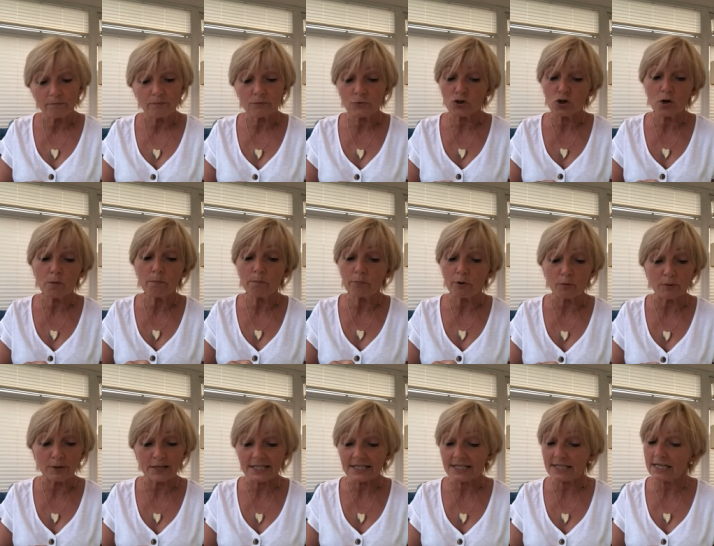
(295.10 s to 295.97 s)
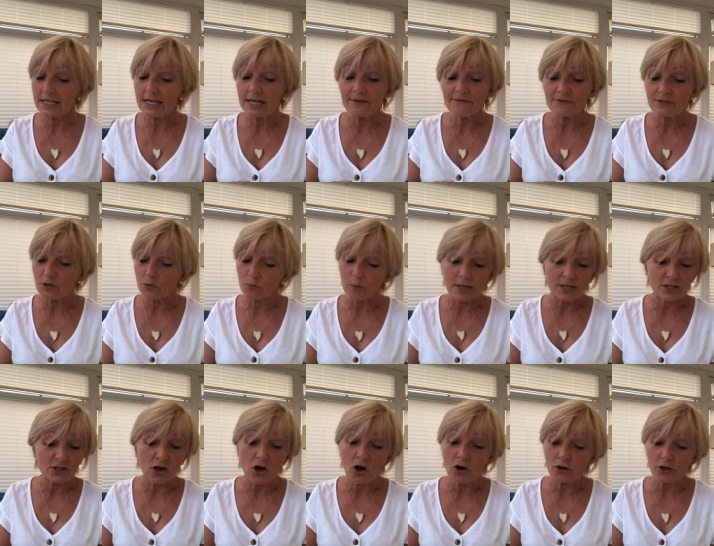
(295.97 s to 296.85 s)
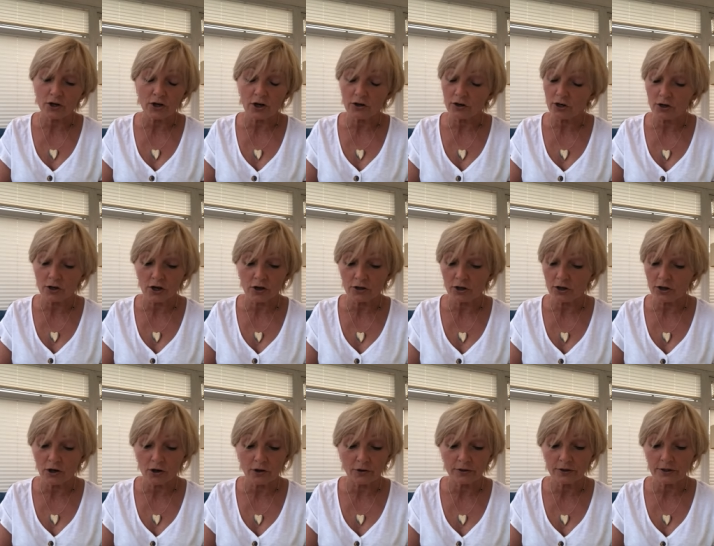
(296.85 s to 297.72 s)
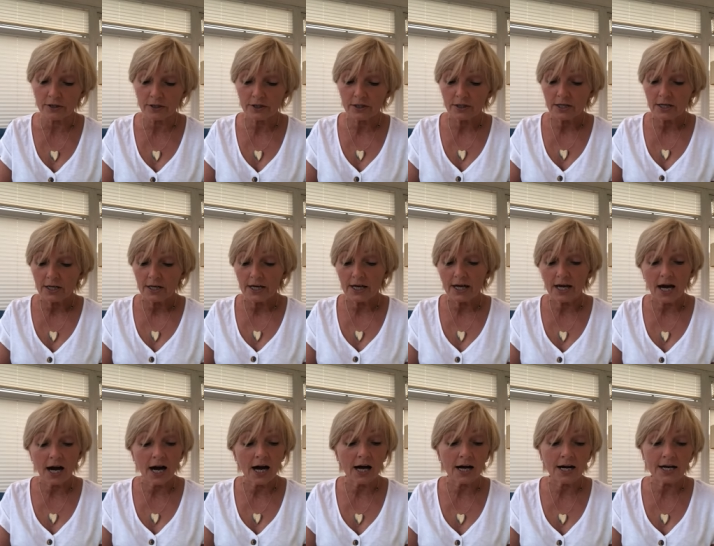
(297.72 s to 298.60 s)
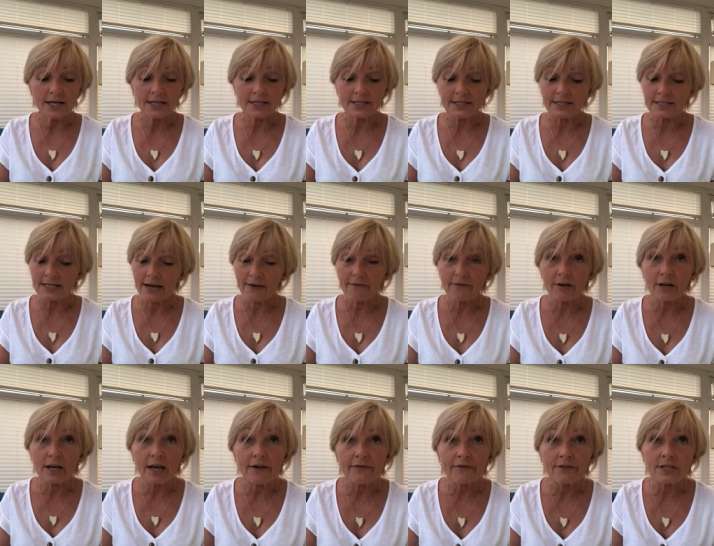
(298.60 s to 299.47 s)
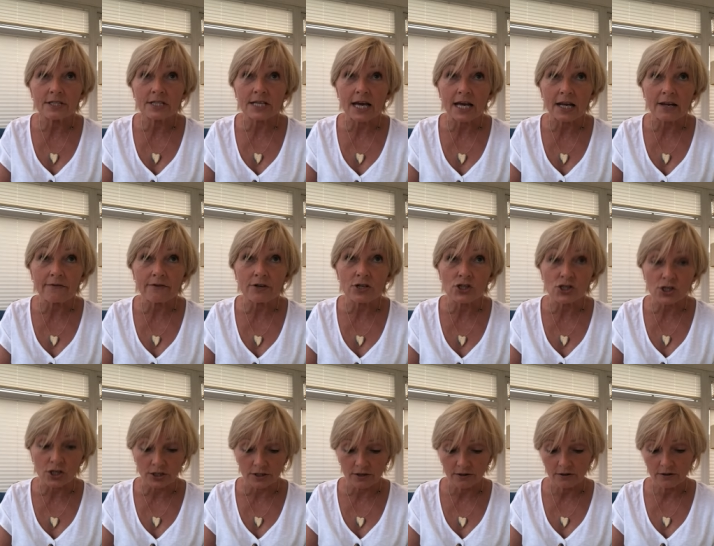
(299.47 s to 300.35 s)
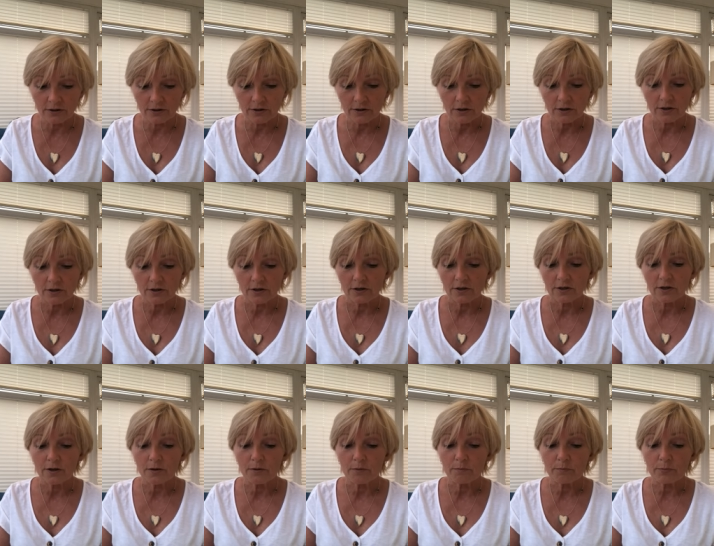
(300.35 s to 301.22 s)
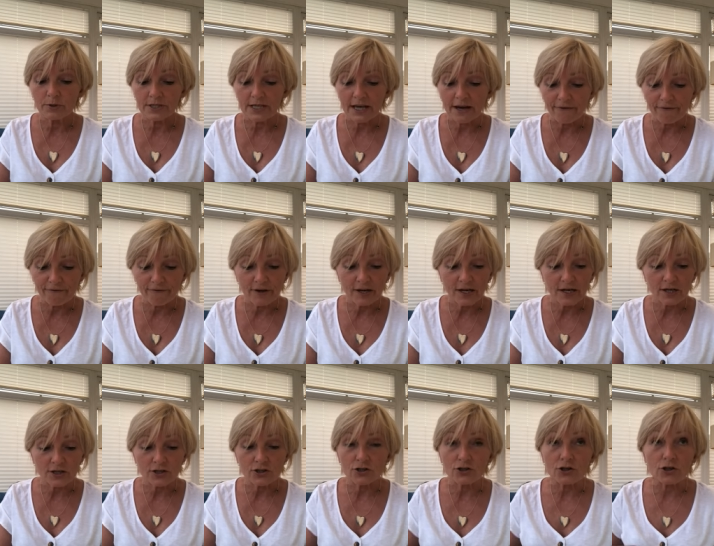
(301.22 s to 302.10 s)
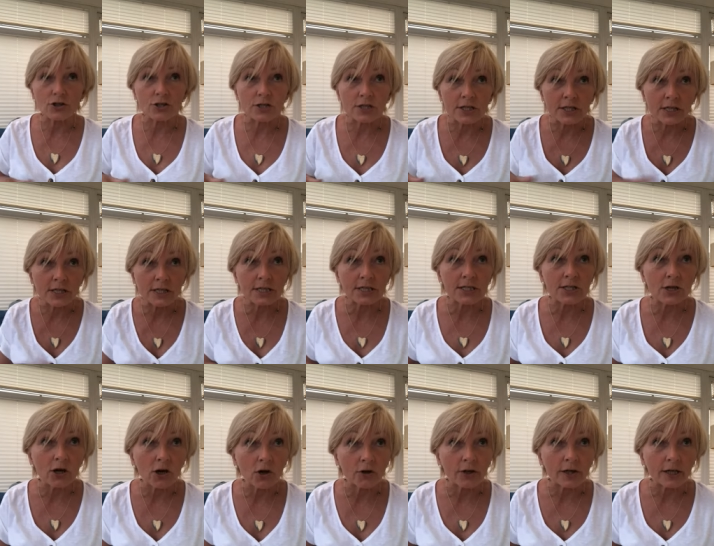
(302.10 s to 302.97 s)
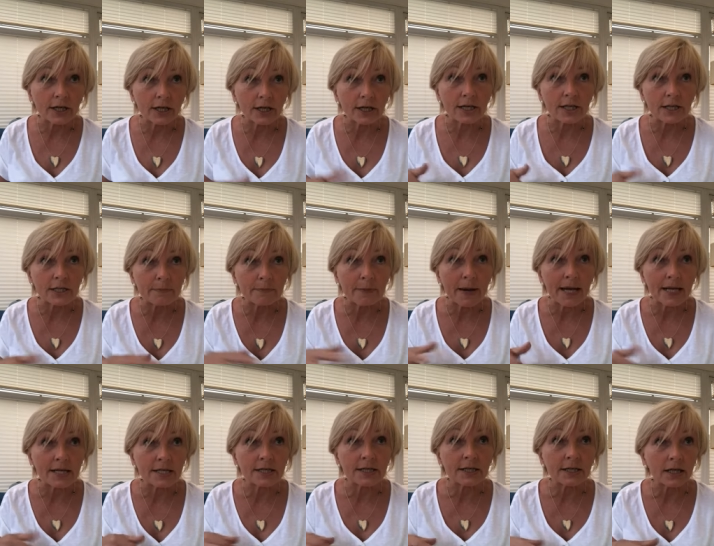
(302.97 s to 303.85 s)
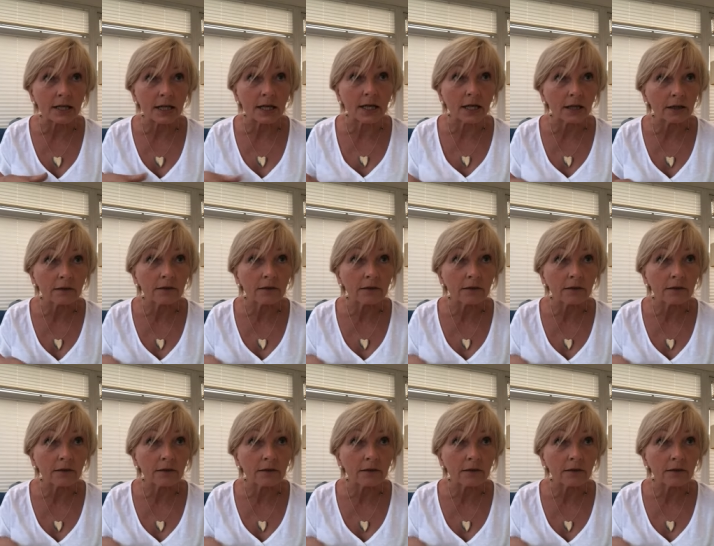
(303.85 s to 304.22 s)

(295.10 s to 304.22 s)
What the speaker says: jumper with sleeves that went on and on and on and on. Her eyes never left the television. but her fingers just knitted on independently.